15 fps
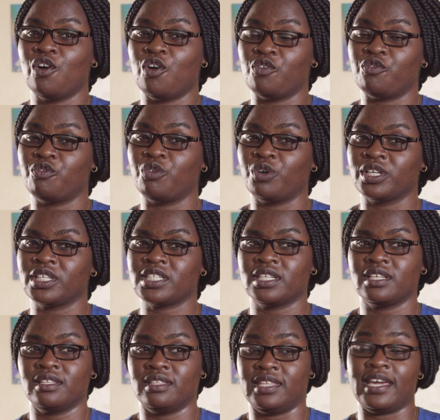of what
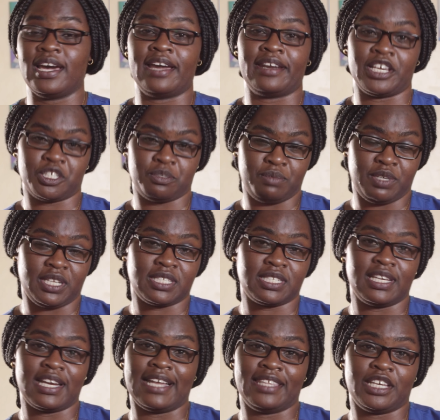they are
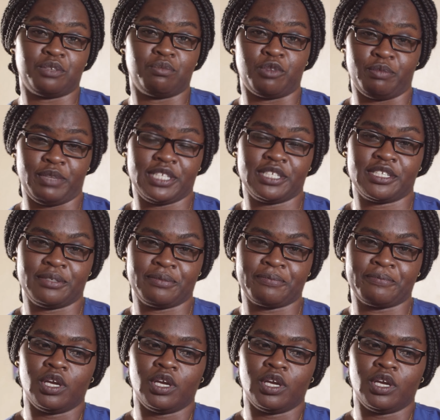experiencing at that moment.